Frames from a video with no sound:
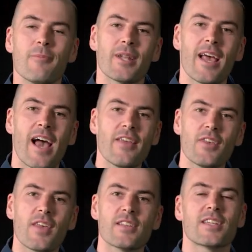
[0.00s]
But I
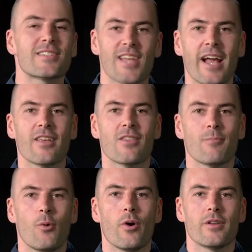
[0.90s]
think that's exactly the
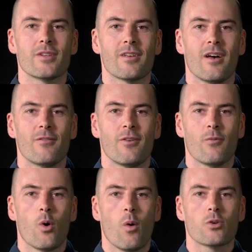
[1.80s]
point
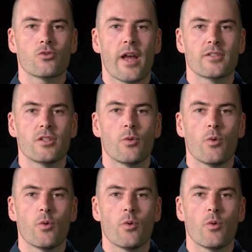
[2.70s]
of what we're trying to do.